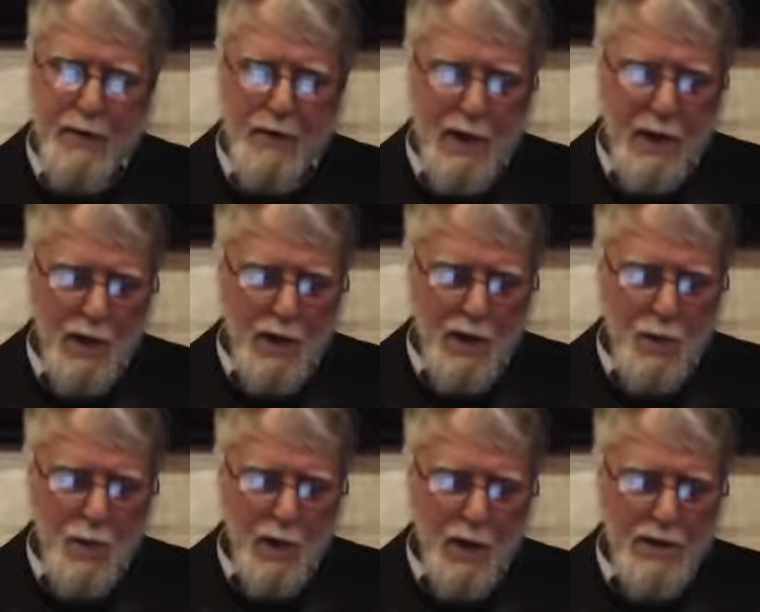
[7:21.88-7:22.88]
The earlier
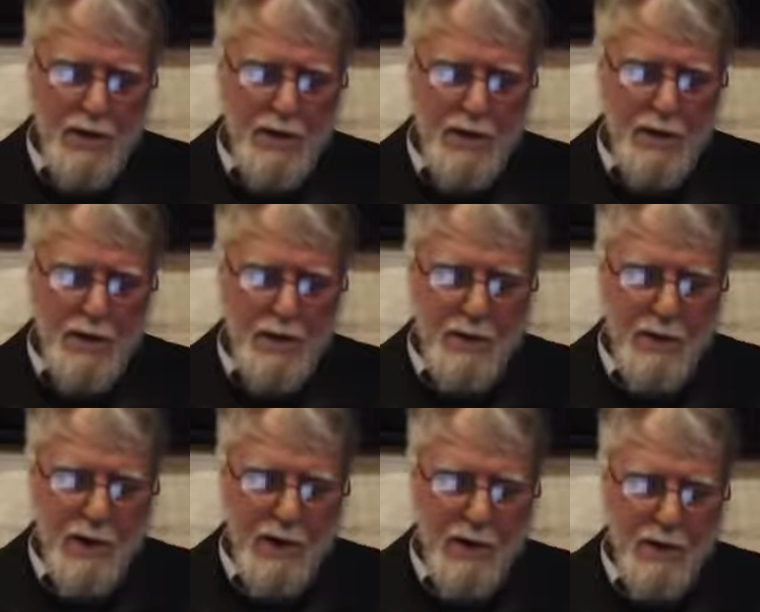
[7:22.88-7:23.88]
works
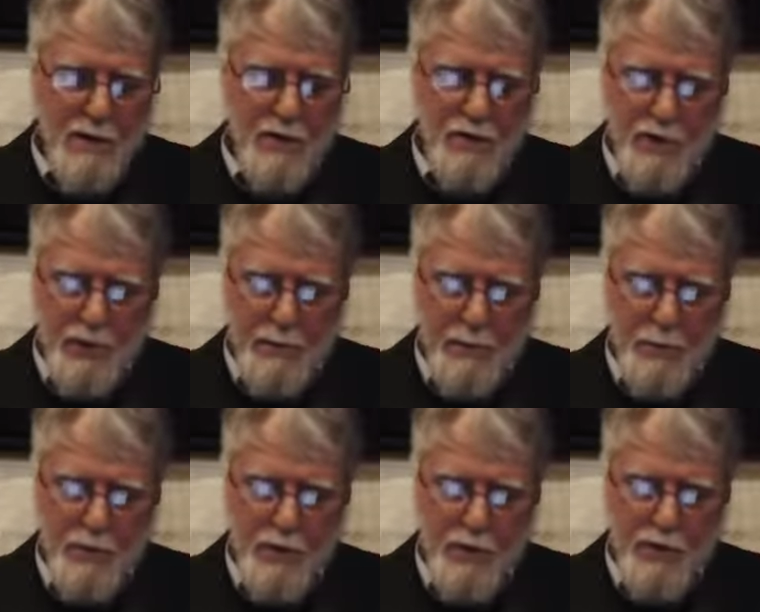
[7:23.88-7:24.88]
contain
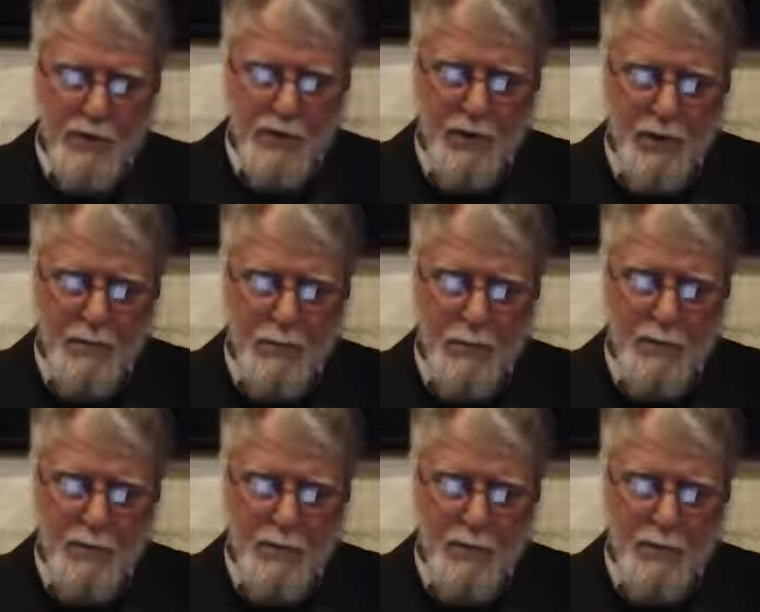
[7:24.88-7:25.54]
considerable